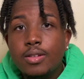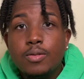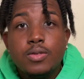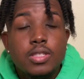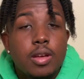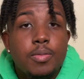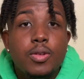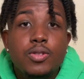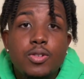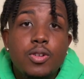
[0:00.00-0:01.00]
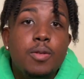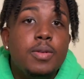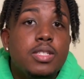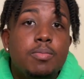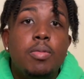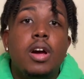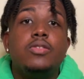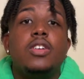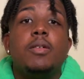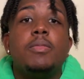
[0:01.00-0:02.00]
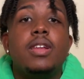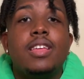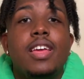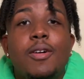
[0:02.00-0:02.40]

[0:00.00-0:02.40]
What's up, YouTube? It's your boy Trap Money K